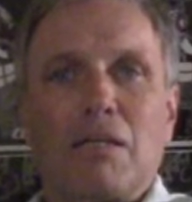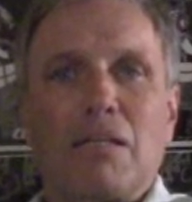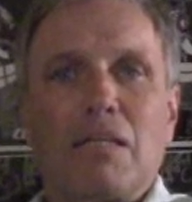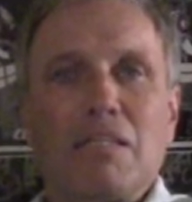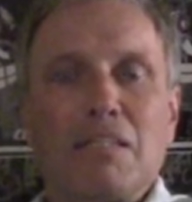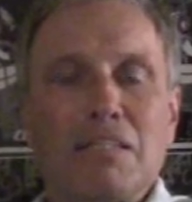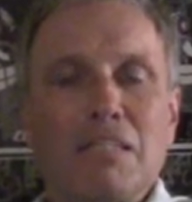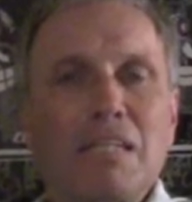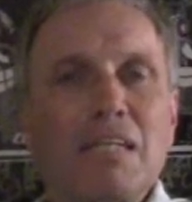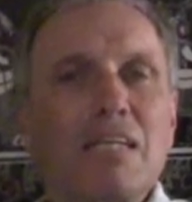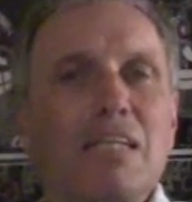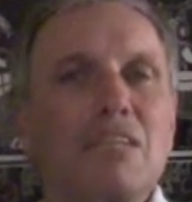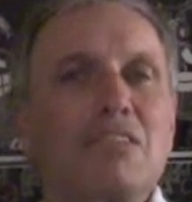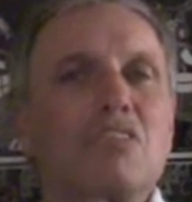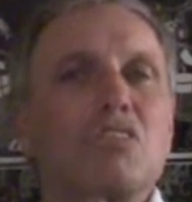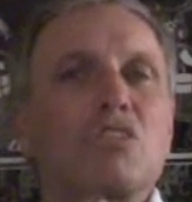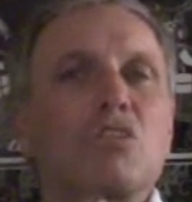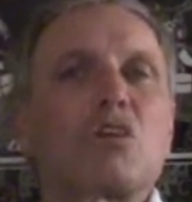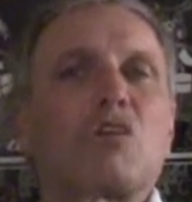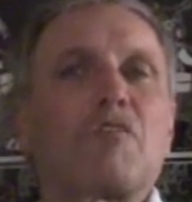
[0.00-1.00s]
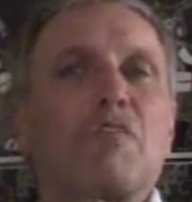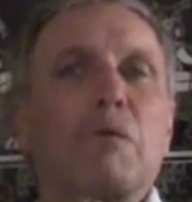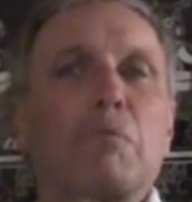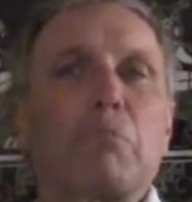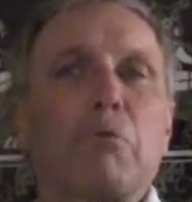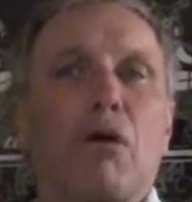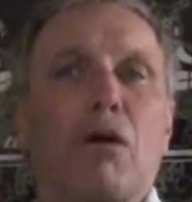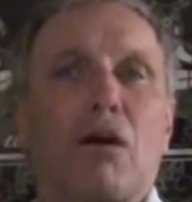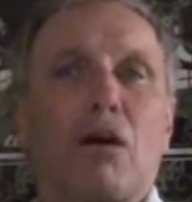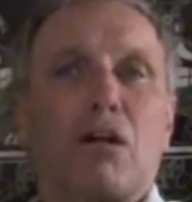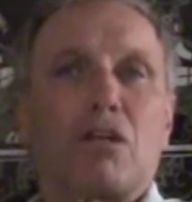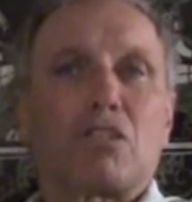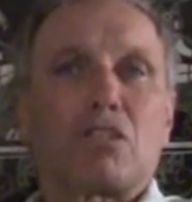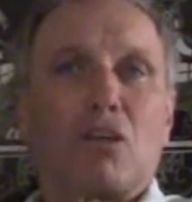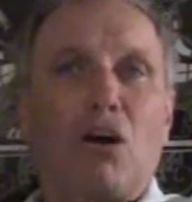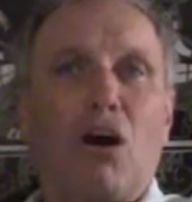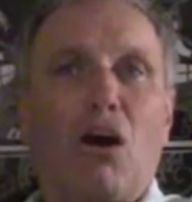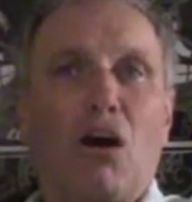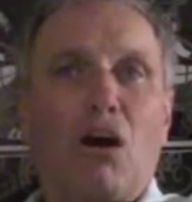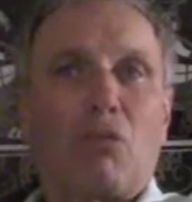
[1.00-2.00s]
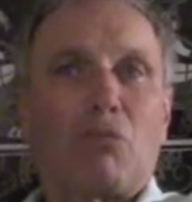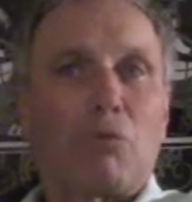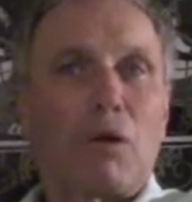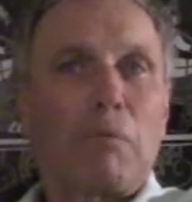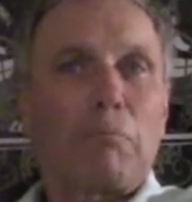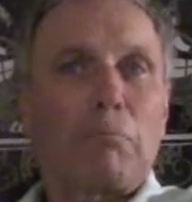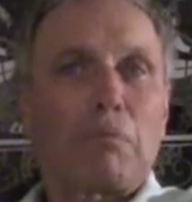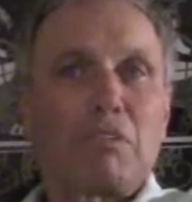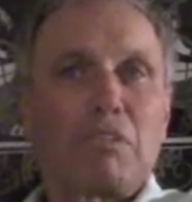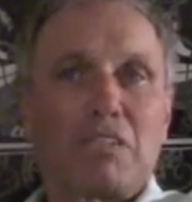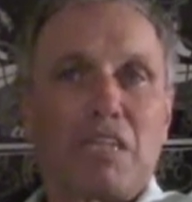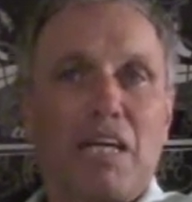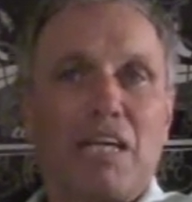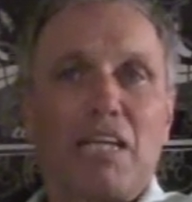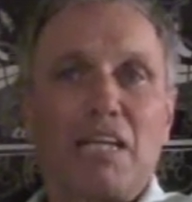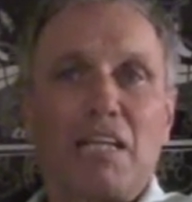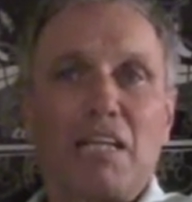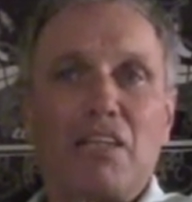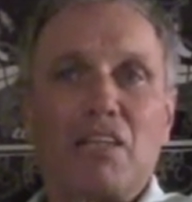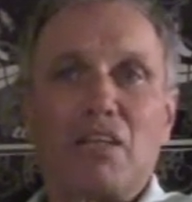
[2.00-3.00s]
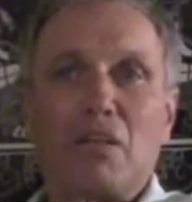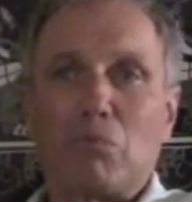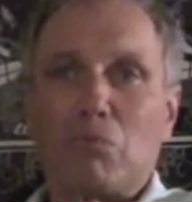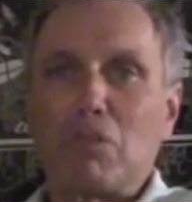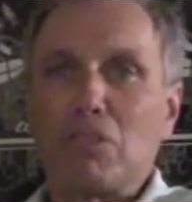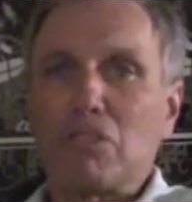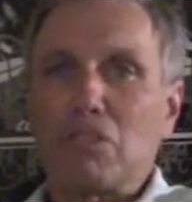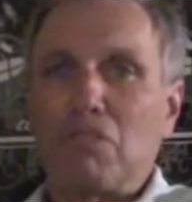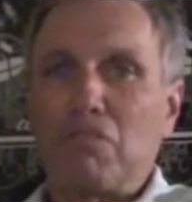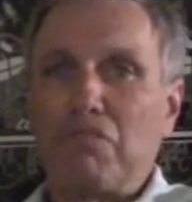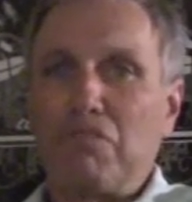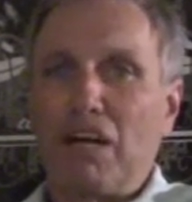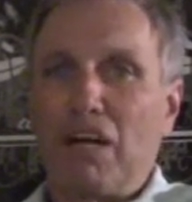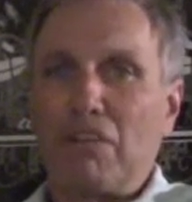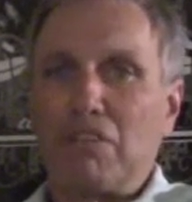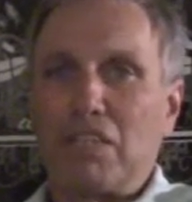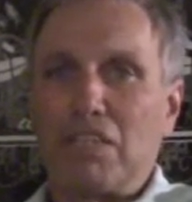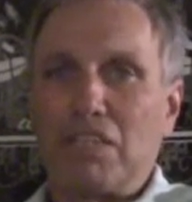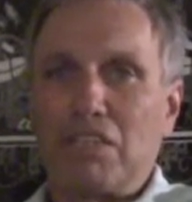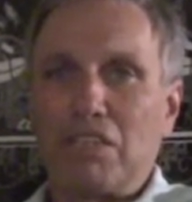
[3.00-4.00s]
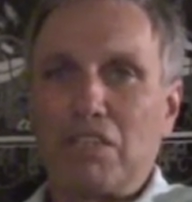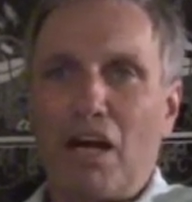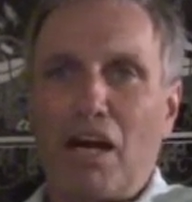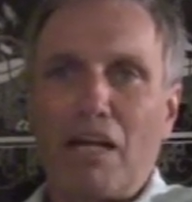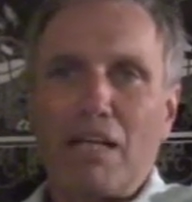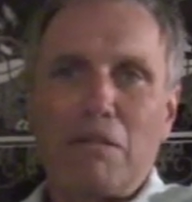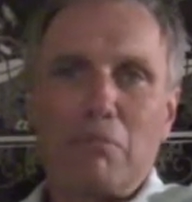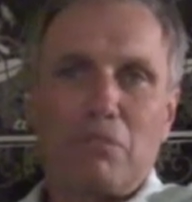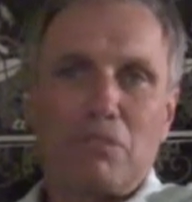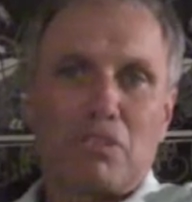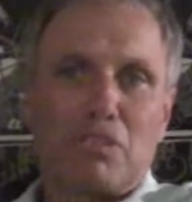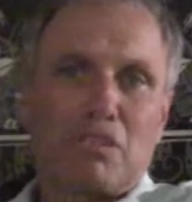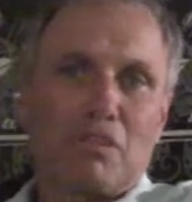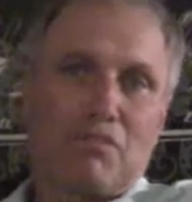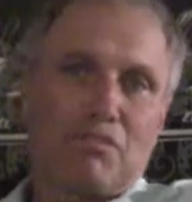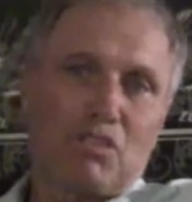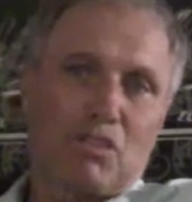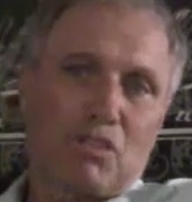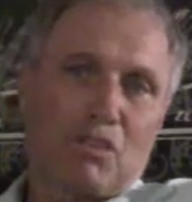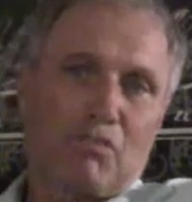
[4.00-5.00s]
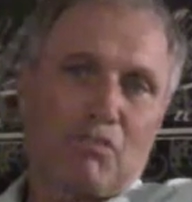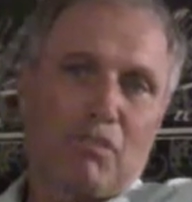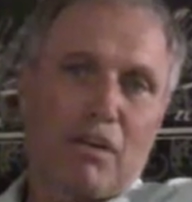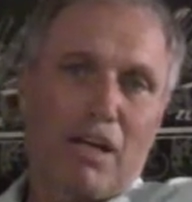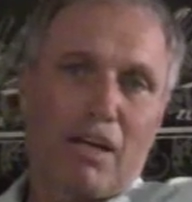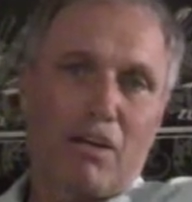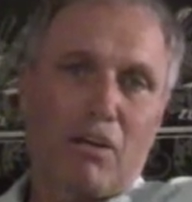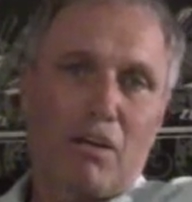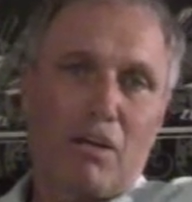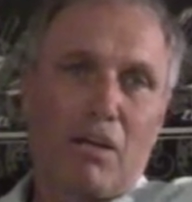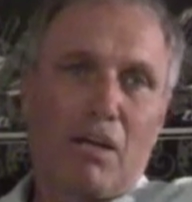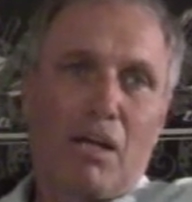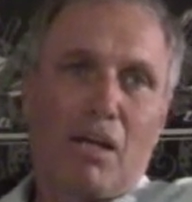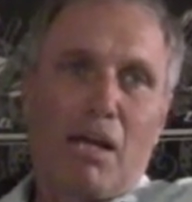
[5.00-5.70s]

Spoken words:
Indeed, surfing parks are represented in the original founding documents of Surfrider,